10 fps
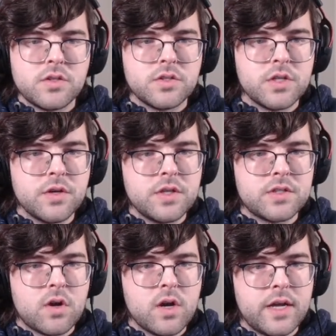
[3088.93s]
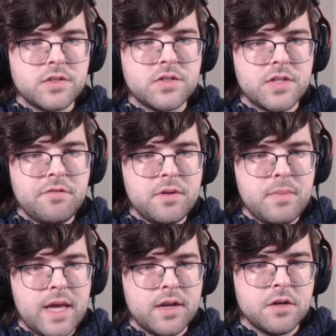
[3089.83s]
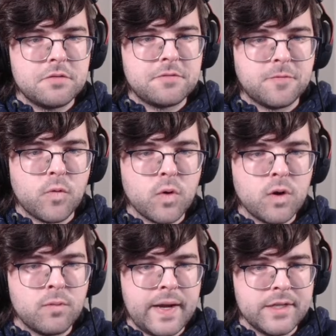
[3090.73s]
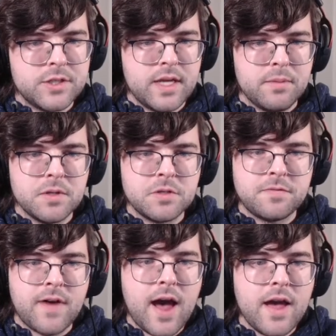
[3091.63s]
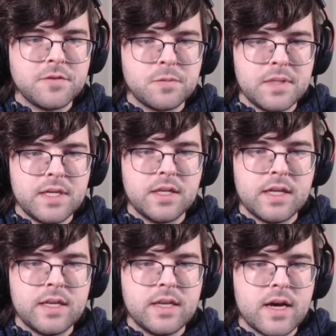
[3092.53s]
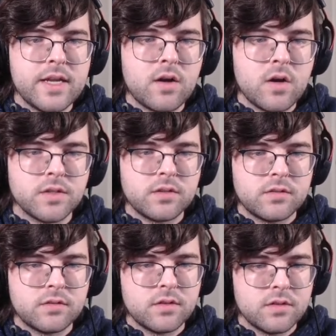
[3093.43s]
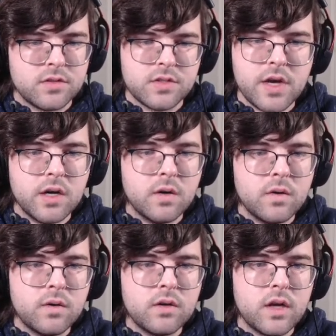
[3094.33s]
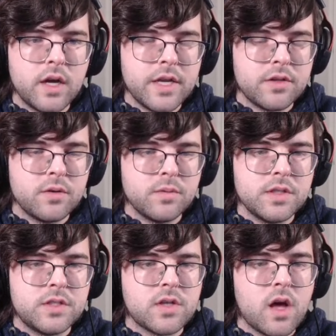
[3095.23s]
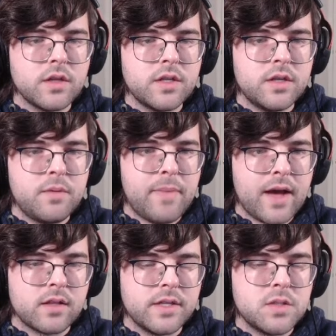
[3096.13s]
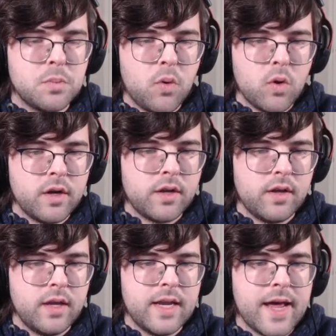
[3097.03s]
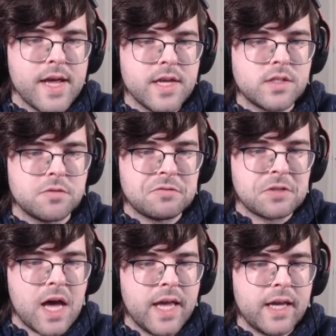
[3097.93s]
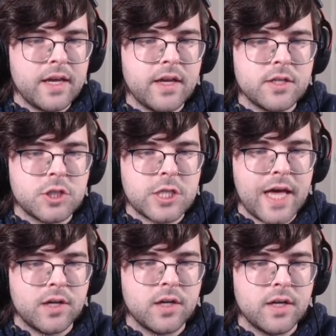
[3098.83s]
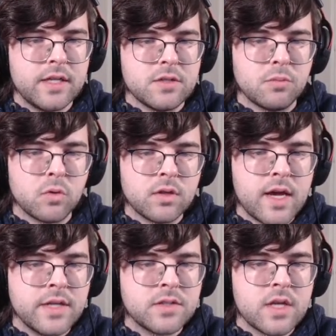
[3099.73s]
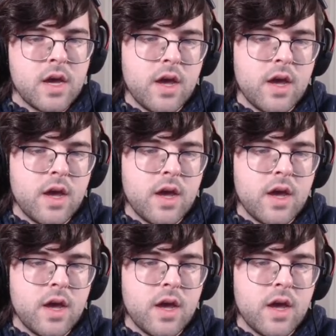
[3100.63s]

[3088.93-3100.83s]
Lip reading: So this card has 7 mana, 4 range damage, 5 speed, and 9 heart. So another really solid backline support. It has flying, shatter, and demoralize.